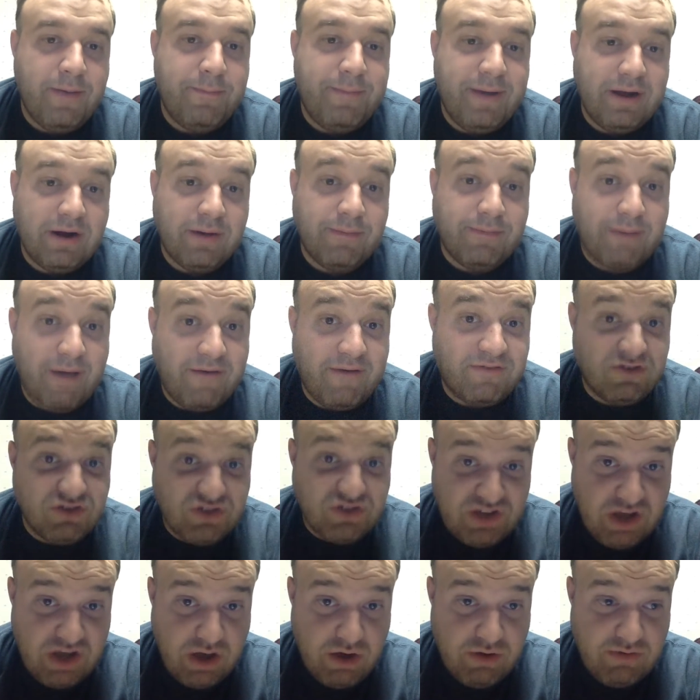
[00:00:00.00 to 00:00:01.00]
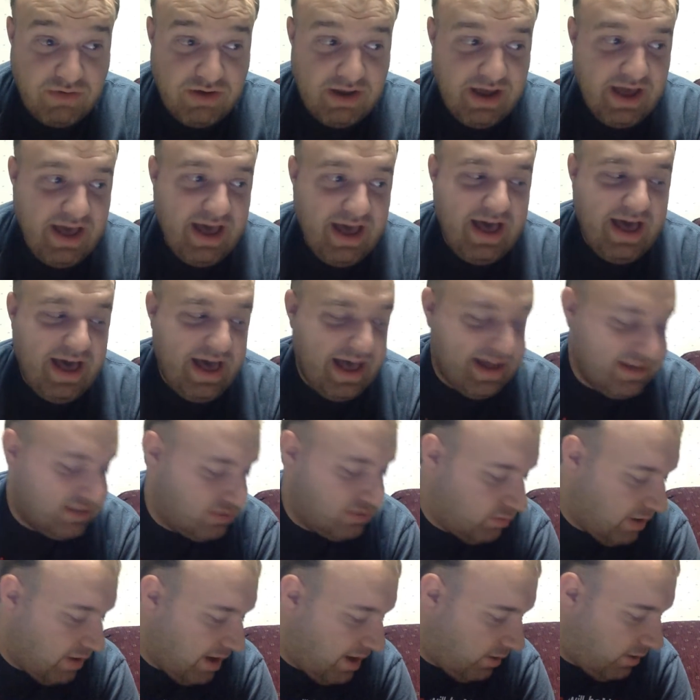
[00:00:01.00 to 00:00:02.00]
zone
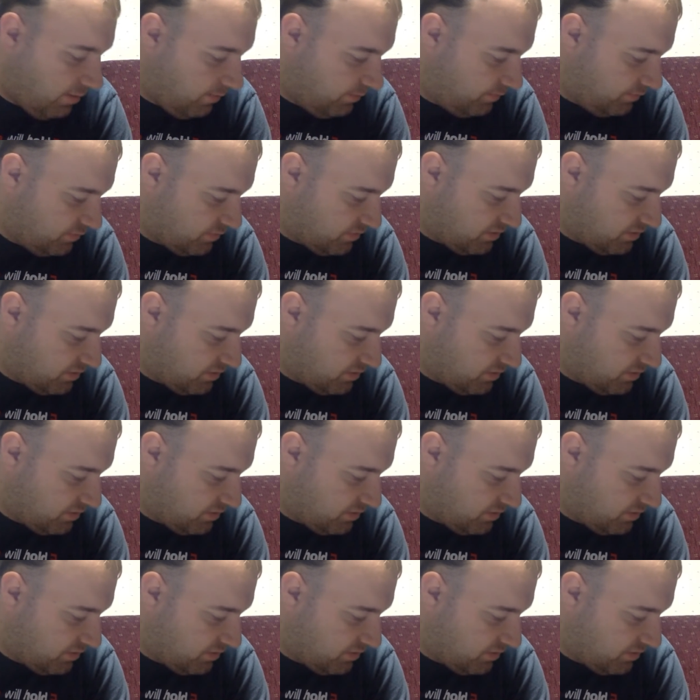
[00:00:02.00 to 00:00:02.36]
as well.